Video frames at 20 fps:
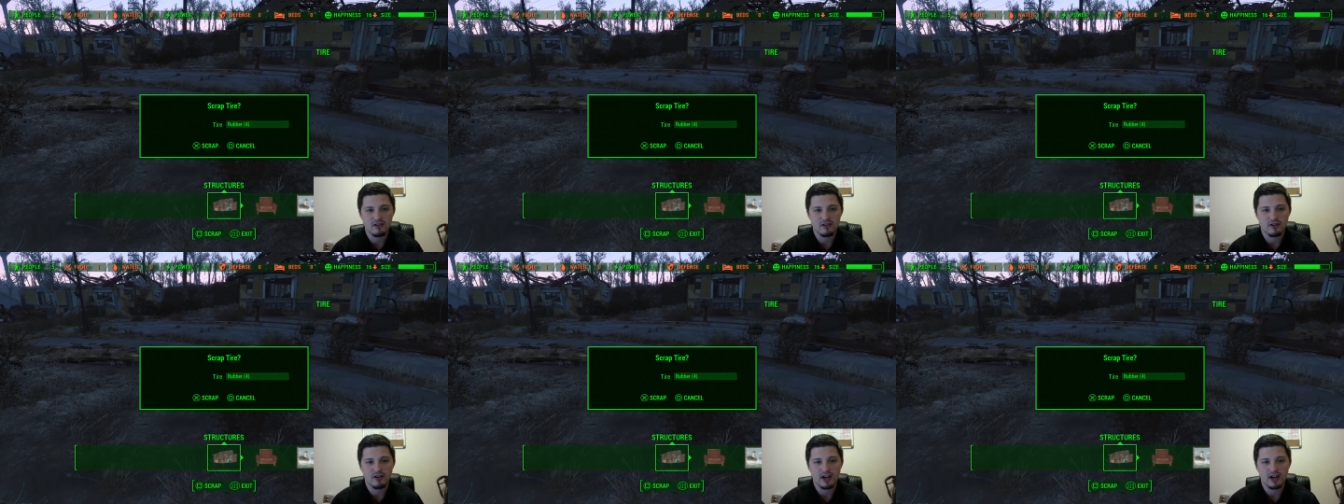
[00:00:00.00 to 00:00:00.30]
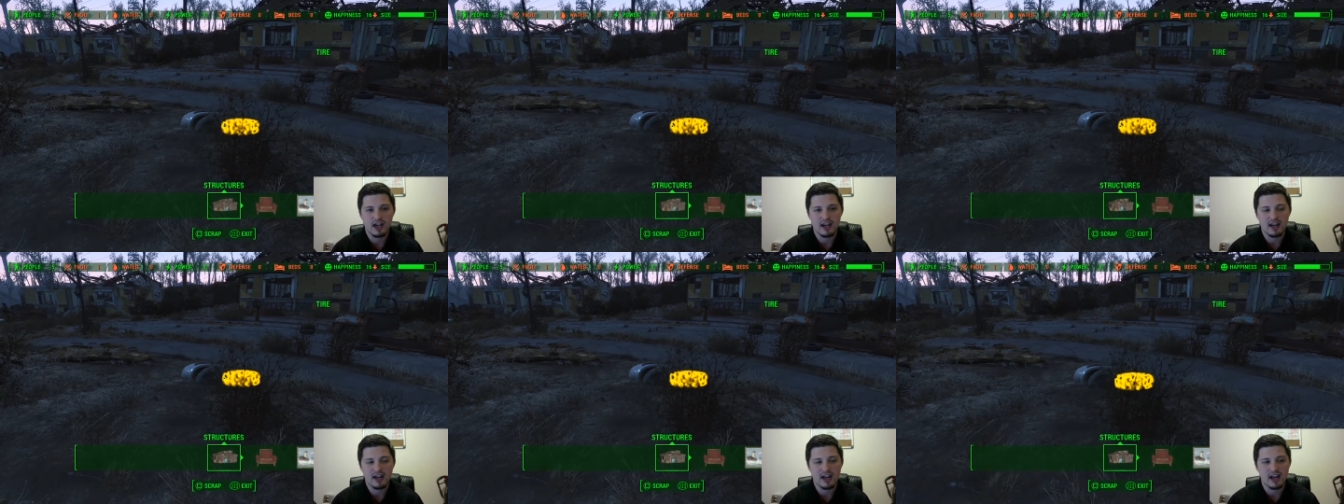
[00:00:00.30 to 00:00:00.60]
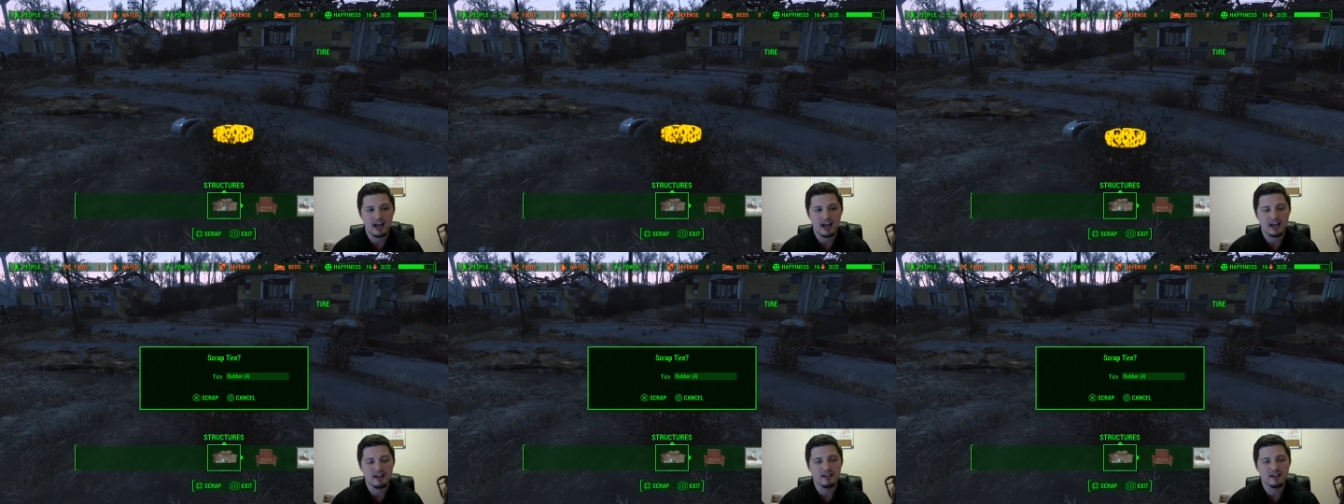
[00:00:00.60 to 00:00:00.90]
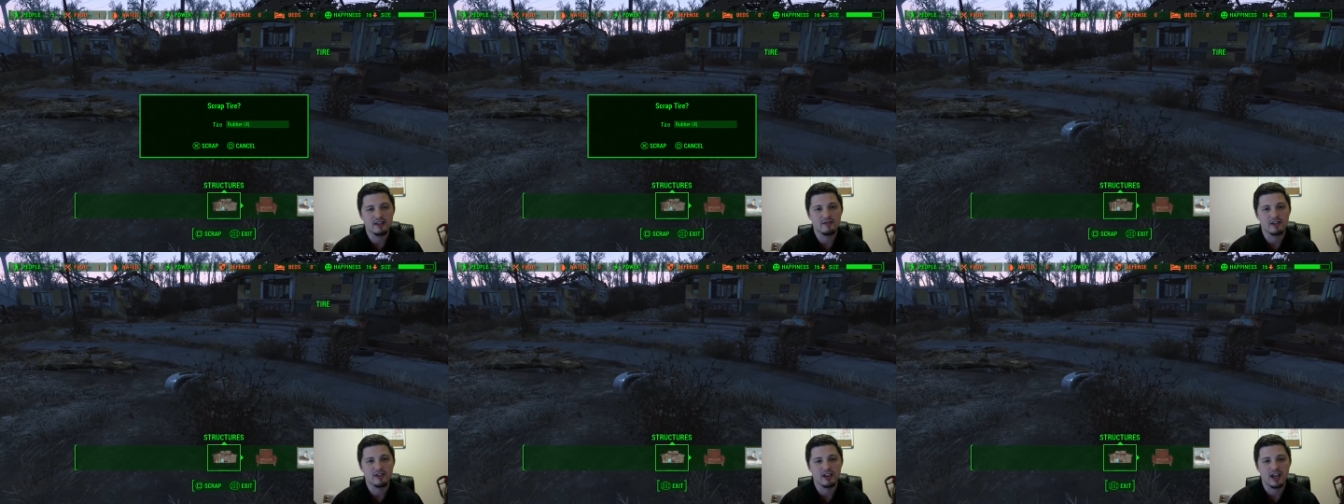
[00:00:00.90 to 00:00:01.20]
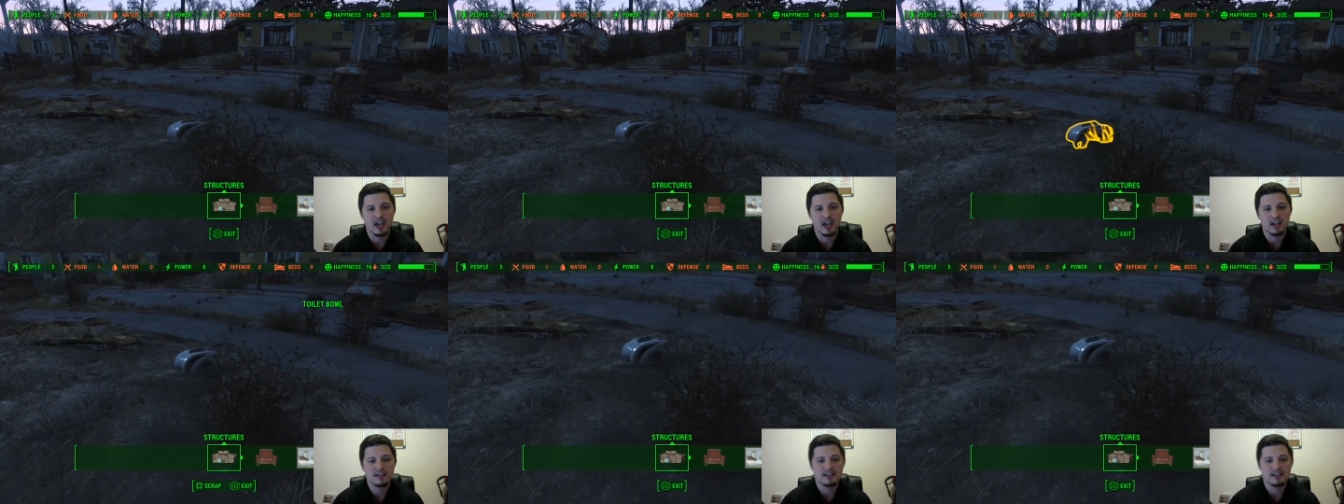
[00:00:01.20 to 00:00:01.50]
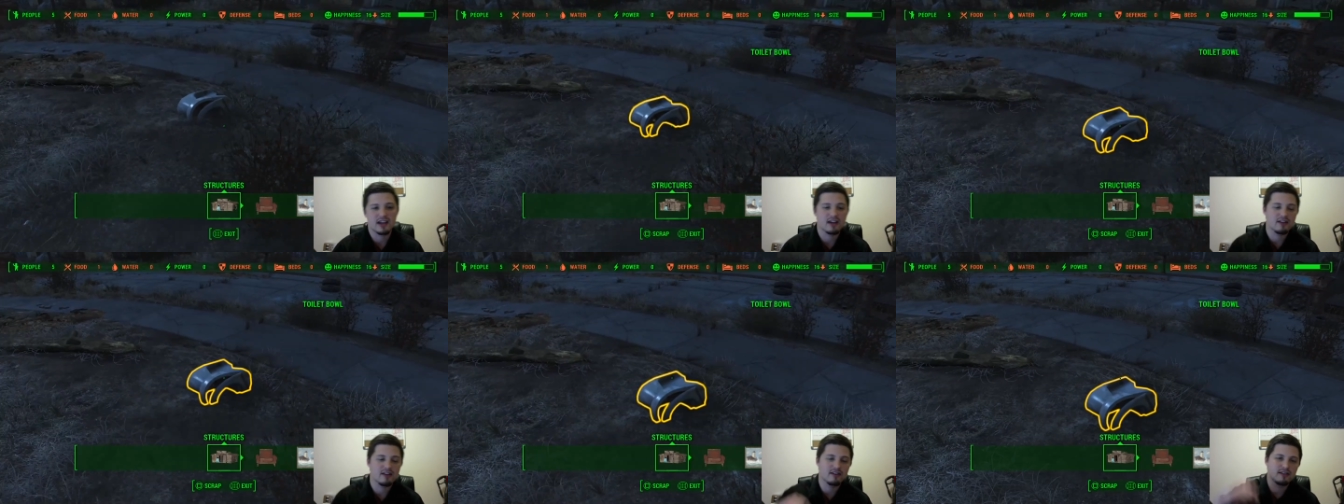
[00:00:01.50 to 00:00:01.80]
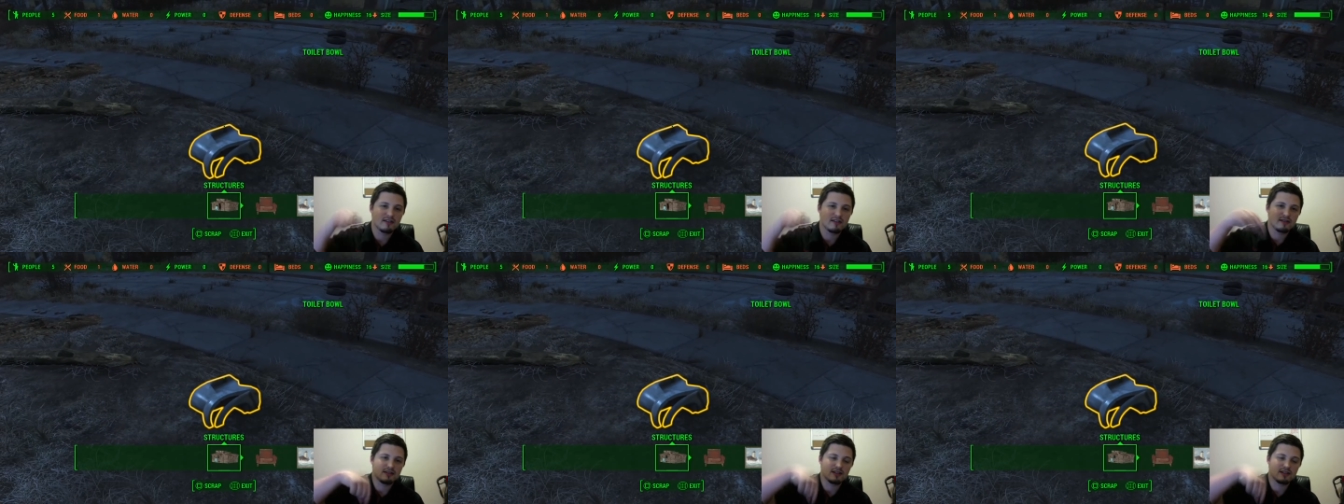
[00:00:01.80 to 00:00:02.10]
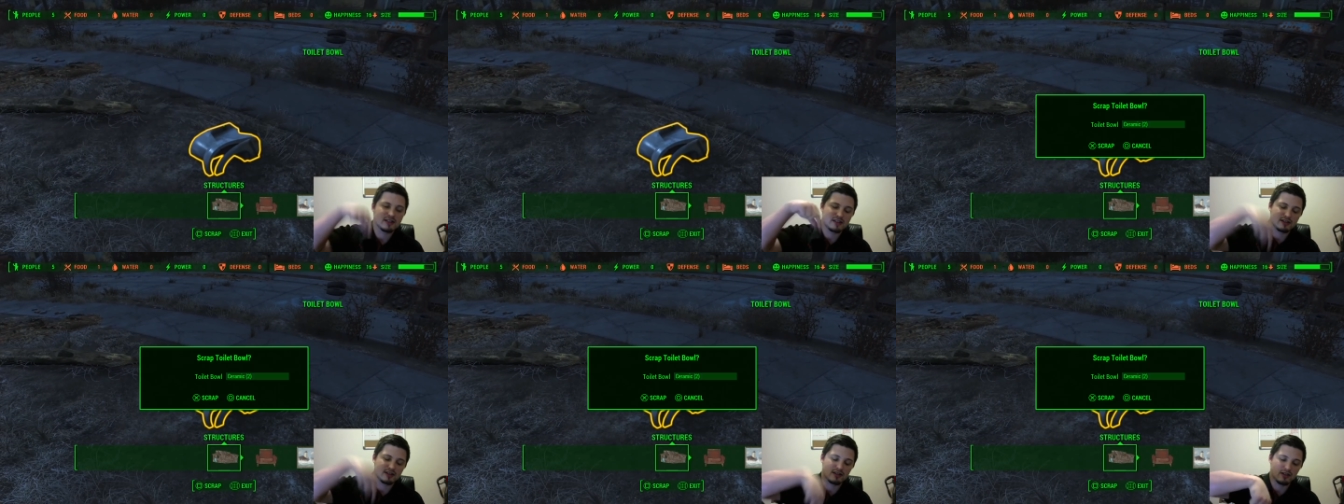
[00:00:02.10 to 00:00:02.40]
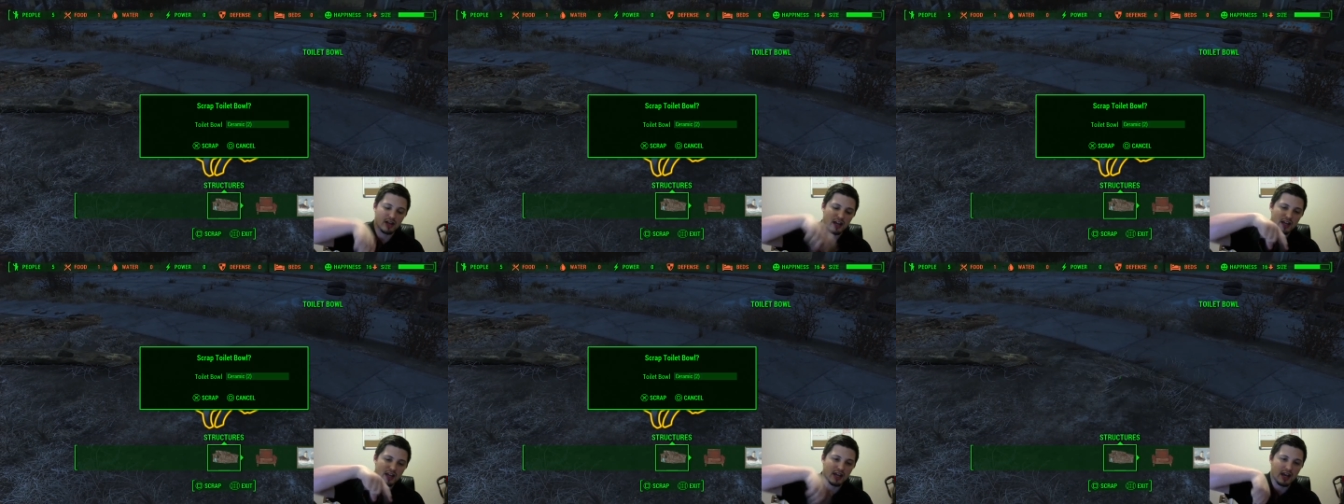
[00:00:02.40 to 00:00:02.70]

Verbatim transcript: go ahead and leave a like down in the like